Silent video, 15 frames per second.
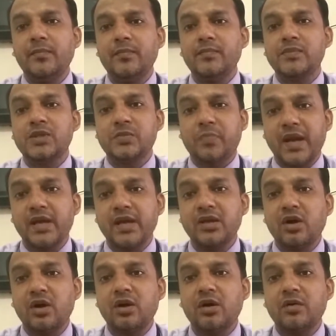spread
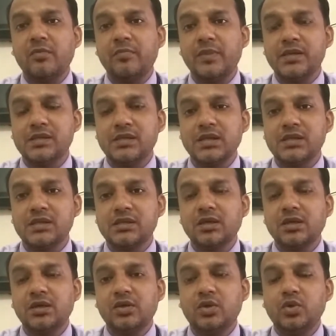your business
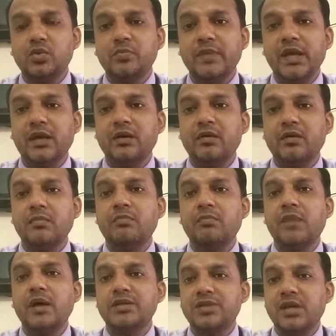to make
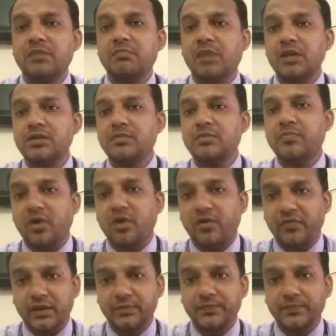much and much profit.